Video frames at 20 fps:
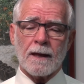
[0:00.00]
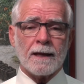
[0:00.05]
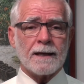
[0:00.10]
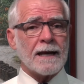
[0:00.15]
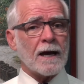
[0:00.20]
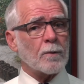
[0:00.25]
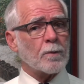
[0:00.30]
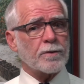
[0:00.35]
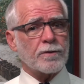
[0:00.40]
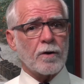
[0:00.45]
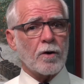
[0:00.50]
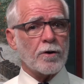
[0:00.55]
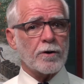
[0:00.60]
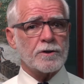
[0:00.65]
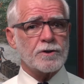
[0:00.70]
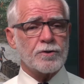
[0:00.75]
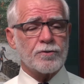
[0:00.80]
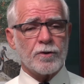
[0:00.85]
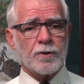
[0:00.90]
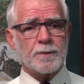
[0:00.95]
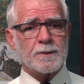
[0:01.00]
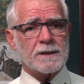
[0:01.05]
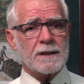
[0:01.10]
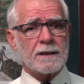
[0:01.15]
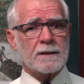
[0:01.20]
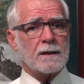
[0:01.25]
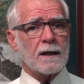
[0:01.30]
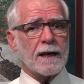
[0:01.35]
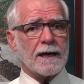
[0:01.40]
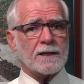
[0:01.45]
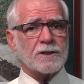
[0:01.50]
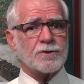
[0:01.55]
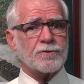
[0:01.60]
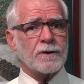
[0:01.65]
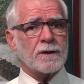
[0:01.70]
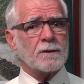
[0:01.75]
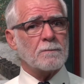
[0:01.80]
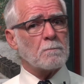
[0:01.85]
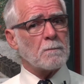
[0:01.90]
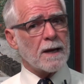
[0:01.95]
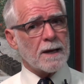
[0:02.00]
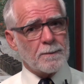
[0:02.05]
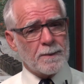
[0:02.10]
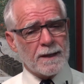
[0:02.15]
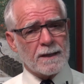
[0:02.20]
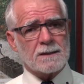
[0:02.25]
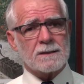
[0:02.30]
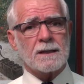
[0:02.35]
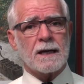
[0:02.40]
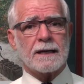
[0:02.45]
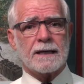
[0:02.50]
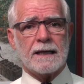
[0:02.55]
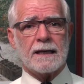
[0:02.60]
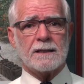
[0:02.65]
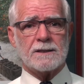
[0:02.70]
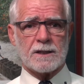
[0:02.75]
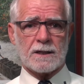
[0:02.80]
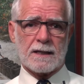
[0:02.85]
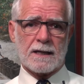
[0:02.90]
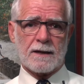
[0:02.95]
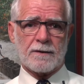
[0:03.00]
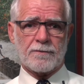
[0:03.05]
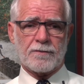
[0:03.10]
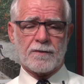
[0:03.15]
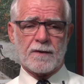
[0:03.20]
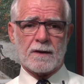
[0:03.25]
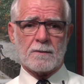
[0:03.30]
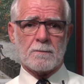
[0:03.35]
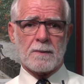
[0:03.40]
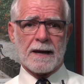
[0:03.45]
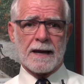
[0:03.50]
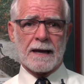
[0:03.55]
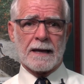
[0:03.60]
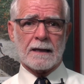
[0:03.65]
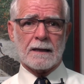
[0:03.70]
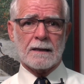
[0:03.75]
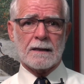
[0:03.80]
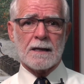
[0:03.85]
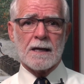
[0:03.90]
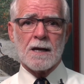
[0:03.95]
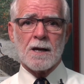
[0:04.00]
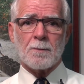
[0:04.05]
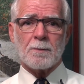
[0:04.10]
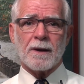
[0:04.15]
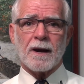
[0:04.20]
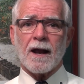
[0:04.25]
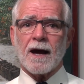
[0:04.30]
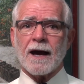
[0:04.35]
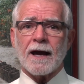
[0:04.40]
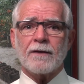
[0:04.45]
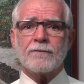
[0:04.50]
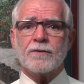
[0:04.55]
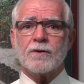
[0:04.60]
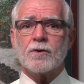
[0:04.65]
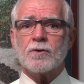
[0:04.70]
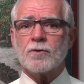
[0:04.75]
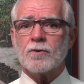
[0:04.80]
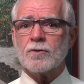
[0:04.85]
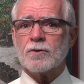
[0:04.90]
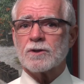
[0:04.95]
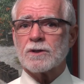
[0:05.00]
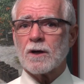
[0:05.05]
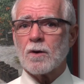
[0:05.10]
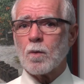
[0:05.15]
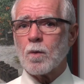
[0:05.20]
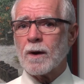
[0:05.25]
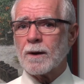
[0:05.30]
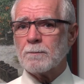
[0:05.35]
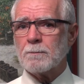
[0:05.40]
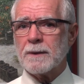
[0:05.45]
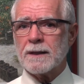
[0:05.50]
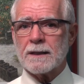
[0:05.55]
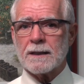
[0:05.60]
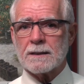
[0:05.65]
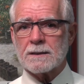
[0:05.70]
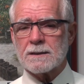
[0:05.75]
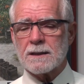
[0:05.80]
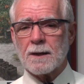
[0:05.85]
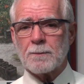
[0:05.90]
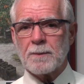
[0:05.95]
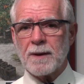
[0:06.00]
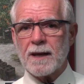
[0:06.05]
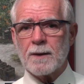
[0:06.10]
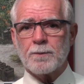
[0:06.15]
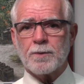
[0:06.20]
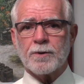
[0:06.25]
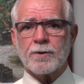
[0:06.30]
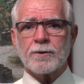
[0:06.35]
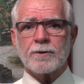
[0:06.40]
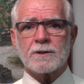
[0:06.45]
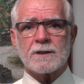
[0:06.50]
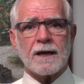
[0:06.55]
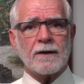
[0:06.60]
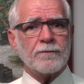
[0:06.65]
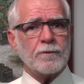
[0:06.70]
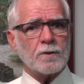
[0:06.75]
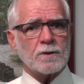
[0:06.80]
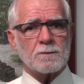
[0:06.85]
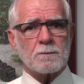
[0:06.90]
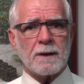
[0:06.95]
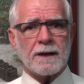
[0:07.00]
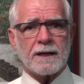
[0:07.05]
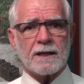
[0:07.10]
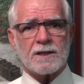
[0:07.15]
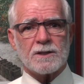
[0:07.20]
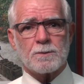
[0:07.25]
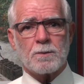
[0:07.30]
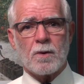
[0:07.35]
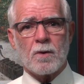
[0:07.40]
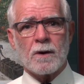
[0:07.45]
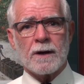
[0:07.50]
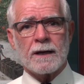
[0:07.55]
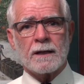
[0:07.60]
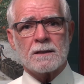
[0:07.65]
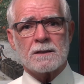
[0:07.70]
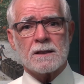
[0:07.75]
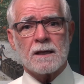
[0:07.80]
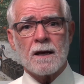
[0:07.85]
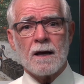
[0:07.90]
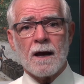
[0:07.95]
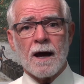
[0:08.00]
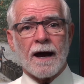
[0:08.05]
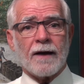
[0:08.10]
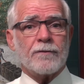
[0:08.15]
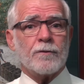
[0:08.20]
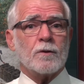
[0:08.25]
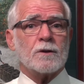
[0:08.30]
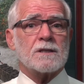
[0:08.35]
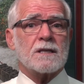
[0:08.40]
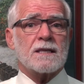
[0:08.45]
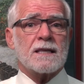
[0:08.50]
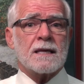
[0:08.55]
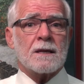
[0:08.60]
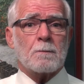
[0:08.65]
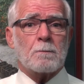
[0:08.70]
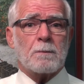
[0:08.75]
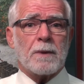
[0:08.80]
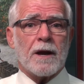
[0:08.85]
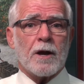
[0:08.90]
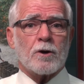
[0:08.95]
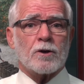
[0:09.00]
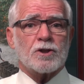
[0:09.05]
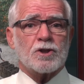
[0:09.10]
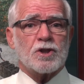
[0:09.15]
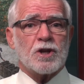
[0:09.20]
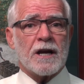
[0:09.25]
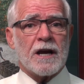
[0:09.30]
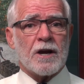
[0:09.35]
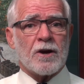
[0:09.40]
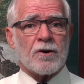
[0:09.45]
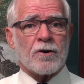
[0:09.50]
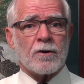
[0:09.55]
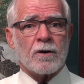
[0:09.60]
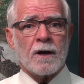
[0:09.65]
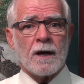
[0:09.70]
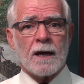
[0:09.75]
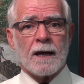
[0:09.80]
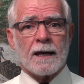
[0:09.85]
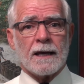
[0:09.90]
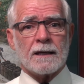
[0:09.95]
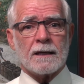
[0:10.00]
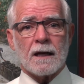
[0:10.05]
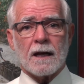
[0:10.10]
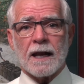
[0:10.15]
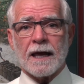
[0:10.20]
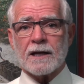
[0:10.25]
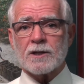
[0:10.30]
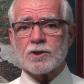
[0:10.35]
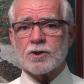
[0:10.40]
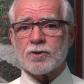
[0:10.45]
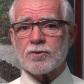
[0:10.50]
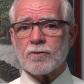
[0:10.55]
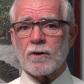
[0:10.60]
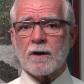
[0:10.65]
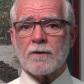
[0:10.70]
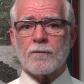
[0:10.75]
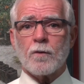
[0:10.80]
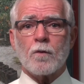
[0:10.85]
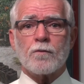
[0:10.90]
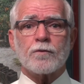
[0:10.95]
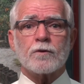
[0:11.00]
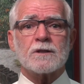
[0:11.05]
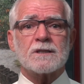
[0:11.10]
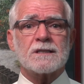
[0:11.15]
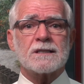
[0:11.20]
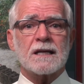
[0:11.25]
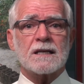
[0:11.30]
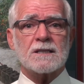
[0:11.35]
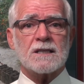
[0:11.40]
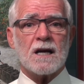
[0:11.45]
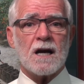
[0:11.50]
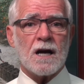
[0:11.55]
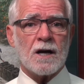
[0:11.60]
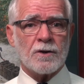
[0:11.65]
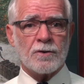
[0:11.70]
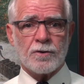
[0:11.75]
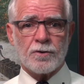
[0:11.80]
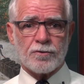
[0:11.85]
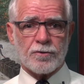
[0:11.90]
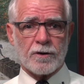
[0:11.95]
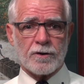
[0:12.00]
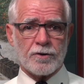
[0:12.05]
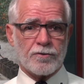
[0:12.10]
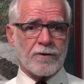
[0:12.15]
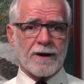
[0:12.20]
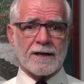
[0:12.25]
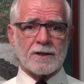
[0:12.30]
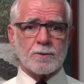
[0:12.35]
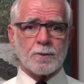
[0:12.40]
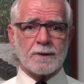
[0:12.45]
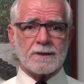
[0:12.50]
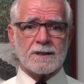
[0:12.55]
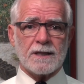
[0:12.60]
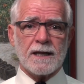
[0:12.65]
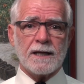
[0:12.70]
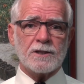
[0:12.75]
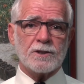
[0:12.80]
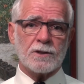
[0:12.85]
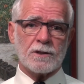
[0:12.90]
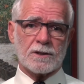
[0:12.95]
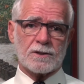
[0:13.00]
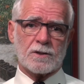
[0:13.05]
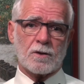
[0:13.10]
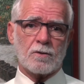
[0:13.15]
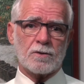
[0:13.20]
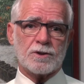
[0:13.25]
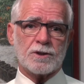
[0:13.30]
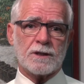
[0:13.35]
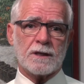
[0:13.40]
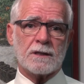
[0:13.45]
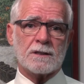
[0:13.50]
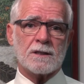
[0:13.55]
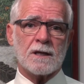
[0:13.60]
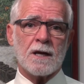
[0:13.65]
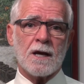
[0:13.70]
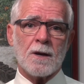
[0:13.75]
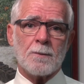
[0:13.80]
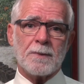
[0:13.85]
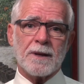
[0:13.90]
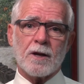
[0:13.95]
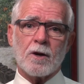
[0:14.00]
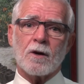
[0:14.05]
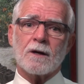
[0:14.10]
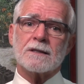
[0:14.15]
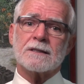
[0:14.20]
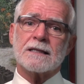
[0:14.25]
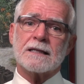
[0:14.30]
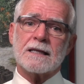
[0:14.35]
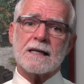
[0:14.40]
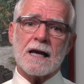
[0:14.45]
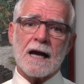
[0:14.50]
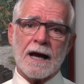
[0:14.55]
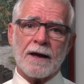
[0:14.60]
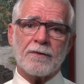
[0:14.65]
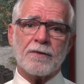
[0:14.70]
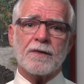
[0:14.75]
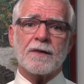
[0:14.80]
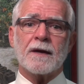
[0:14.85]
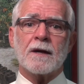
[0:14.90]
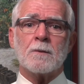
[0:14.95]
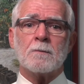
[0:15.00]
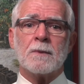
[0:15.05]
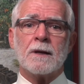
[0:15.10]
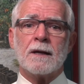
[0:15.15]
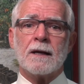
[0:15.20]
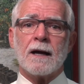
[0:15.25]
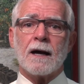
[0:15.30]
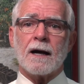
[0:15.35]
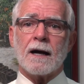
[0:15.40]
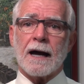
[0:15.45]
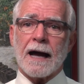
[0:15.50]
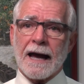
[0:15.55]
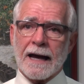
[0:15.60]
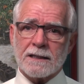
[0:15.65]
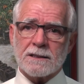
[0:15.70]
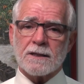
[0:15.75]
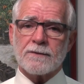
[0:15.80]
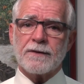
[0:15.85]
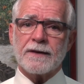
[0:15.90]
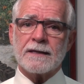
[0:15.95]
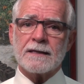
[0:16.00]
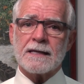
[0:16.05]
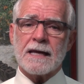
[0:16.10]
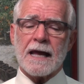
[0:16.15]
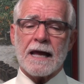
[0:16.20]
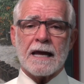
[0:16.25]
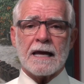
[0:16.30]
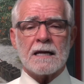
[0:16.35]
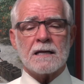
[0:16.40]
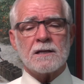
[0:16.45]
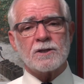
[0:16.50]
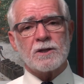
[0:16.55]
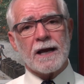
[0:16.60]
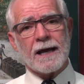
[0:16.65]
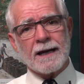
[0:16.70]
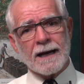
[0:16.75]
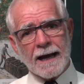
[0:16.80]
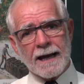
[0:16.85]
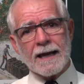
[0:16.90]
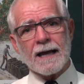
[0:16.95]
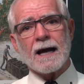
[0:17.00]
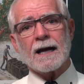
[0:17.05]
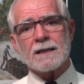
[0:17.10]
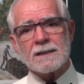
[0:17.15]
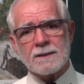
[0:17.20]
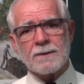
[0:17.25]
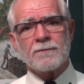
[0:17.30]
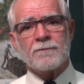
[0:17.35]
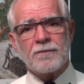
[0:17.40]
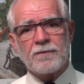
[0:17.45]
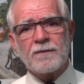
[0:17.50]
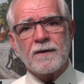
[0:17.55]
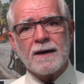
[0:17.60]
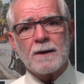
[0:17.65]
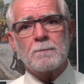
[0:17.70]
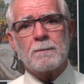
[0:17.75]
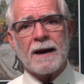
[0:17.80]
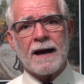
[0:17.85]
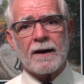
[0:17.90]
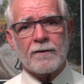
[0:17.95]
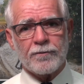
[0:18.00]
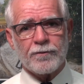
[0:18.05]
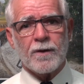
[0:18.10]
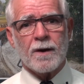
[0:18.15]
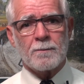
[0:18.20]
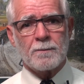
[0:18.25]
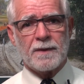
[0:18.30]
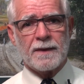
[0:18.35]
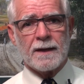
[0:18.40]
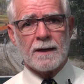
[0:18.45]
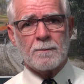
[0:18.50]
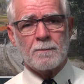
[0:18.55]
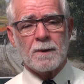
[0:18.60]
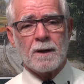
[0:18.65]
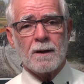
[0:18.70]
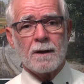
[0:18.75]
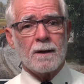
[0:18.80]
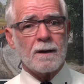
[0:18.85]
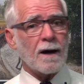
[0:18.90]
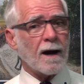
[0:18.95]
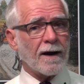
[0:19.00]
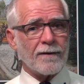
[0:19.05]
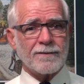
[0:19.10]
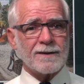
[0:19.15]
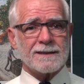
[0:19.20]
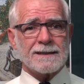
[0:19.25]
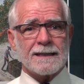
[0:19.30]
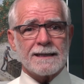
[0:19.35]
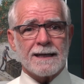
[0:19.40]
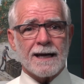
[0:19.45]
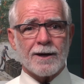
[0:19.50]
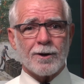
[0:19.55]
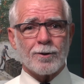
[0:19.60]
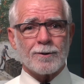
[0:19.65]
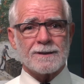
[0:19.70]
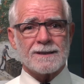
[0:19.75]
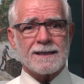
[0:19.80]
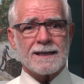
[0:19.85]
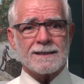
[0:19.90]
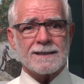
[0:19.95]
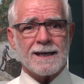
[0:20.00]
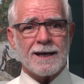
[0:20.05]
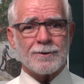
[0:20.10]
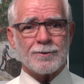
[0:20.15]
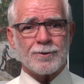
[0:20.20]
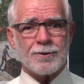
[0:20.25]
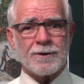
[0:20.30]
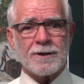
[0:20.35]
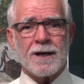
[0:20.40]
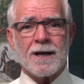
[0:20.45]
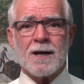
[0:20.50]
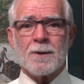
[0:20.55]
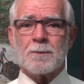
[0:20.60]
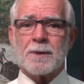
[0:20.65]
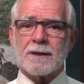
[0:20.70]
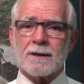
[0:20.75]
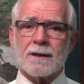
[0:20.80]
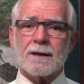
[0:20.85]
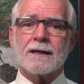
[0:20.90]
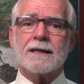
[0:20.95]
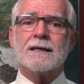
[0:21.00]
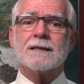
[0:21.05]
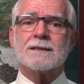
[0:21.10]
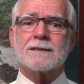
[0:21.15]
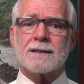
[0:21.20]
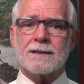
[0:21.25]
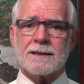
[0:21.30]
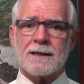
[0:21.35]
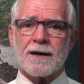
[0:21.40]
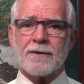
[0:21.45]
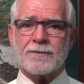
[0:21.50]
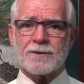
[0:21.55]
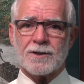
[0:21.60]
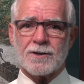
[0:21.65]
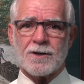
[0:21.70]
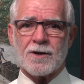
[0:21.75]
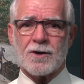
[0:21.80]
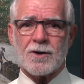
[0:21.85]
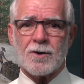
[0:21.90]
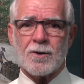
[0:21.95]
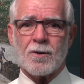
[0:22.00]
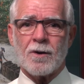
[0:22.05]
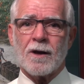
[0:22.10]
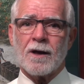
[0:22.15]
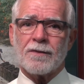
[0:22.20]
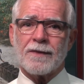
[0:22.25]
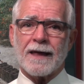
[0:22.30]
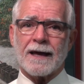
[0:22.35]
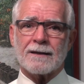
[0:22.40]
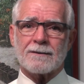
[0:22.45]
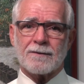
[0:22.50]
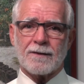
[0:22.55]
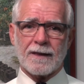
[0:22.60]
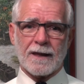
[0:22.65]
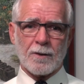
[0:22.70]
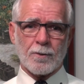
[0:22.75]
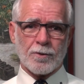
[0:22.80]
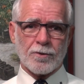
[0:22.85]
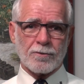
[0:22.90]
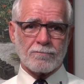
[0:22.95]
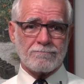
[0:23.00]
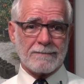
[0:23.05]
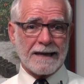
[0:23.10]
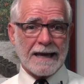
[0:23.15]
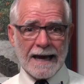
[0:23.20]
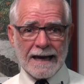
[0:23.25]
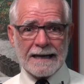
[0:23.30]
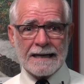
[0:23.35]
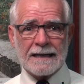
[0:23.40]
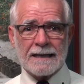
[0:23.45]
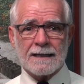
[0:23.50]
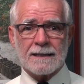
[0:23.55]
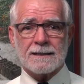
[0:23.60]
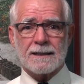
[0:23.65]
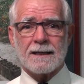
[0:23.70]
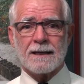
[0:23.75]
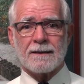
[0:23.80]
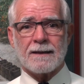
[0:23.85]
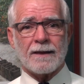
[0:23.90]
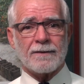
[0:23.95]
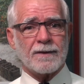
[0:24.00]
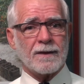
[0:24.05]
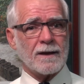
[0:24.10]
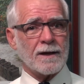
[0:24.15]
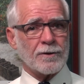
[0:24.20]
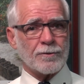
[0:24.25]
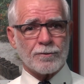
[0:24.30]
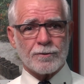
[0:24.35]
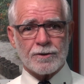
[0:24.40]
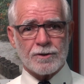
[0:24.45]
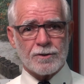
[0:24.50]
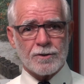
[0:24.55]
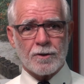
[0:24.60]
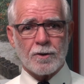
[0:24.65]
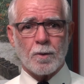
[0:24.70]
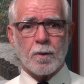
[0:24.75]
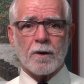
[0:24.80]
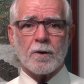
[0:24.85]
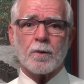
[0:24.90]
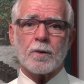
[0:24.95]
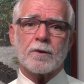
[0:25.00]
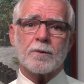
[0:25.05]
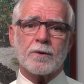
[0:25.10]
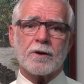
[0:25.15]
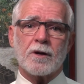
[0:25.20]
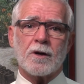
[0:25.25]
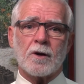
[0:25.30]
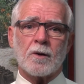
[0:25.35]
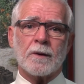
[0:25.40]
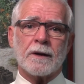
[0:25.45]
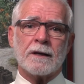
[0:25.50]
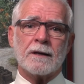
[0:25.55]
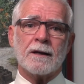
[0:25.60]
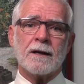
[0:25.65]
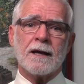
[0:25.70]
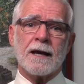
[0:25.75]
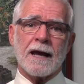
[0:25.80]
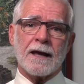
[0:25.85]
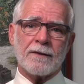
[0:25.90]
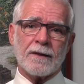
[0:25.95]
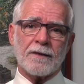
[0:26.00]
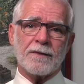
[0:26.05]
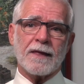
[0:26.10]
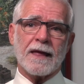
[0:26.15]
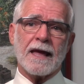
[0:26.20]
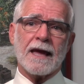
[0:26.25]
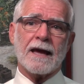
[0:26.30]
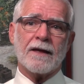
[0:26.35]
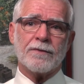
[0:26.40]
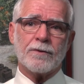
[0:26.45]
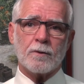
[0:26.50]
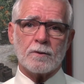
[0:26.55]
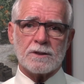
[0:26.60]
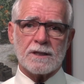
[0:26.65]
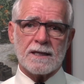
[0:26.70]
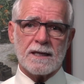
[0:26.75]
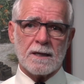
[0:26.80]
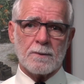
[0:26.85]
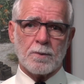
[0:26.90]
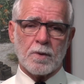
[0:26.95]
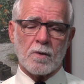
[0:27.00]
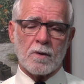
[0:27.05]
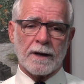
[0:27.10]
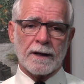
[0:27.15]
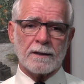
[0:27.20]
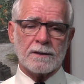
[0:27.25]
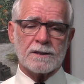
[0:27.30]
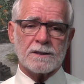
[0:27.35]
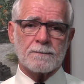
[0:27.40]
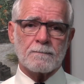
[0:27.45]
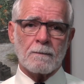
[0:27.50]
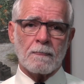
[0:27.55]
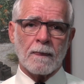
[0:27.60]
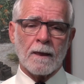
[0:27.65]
Now, with large groups in lecturing, maybe it's not easy to get feedback, but I've used 1-minute papers, I've used Muddiest Points, I've used Think, Pair, Share in a lecture of over 600 graduate teaching associates because it got them actively engaged and I got some feedback from them. Obviously not all 600, but at least enough to know that they were getting it, that they understood where we were going, and that they had those key points.